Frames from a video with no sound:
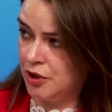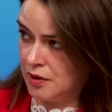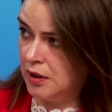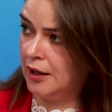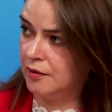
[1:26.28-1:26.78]

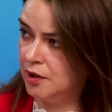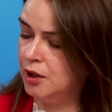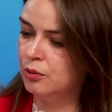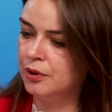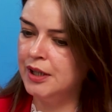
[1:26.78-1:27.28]
just like
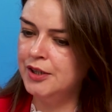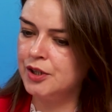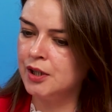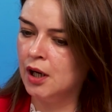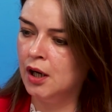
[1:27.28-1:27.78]
the EU
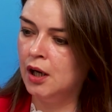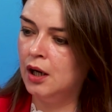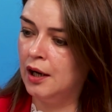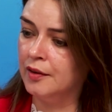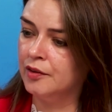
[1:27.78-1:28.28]
REACH,
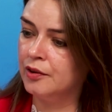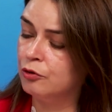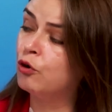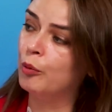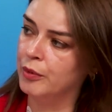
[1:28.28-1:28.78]
and
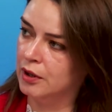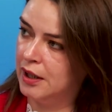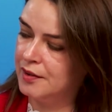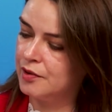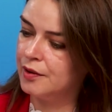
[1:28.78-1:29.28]
the
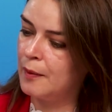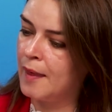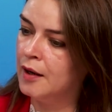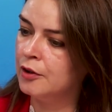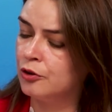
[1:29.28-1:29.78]
formulator.
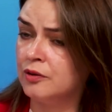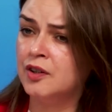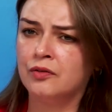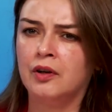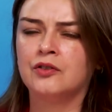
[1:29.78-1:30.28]
So
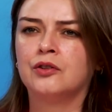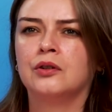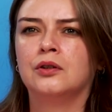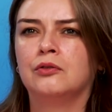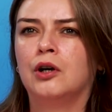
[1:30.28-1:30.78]
this was
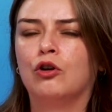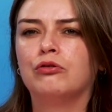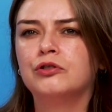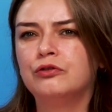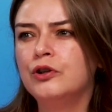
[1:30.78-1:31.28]
the one
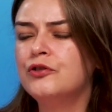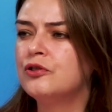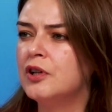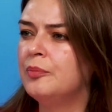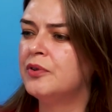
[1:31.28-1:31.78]
of the
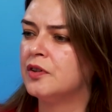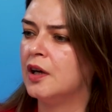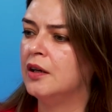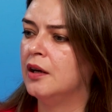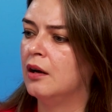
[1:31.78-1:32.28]
first steps.
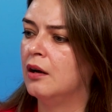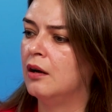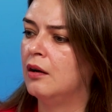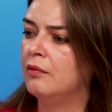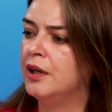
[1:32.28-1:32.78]
Then
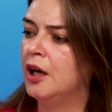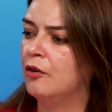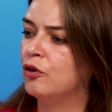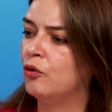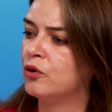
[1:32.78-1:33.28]
uh, we
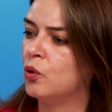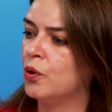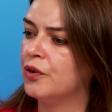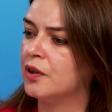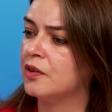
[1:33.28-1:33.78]
have, of
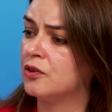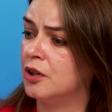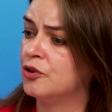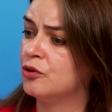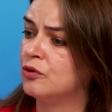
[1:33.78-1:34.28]
course, uh,
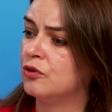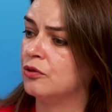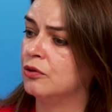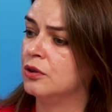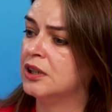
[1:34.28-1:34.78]
started
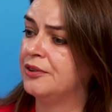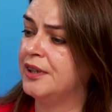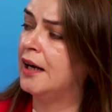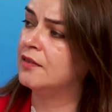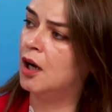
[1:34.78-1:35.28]
to
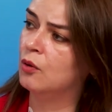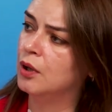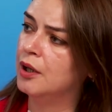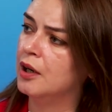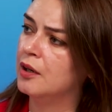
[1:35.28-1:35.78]
create
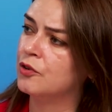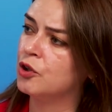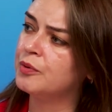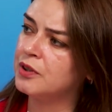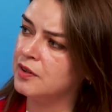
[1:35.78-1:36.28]
our uh,
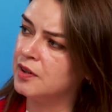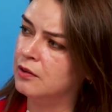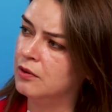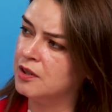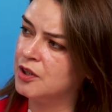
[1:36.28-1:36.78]

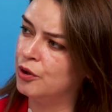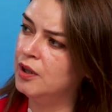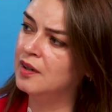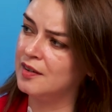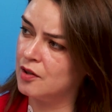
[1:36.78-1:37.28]
substance
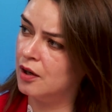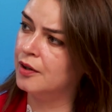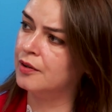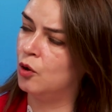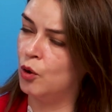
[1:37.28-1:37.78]
inventory that
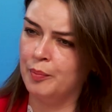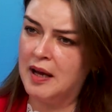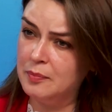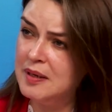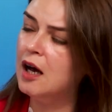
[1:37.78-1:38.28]
are or
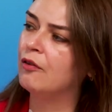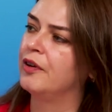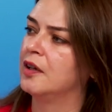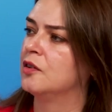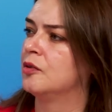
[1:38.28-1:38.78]
may be
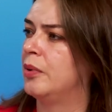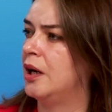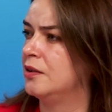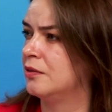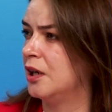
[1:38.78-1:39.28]
affected
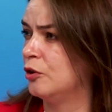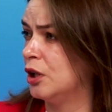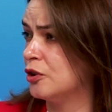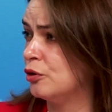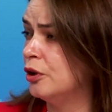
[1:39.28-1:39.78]
by the
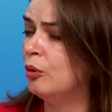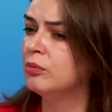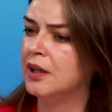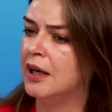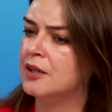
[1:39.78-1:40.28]
regulatory
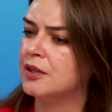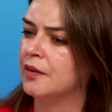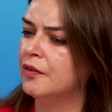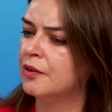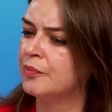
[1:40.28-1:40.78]

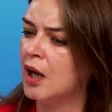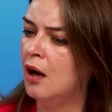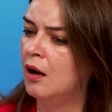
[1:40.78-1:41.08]
obligations.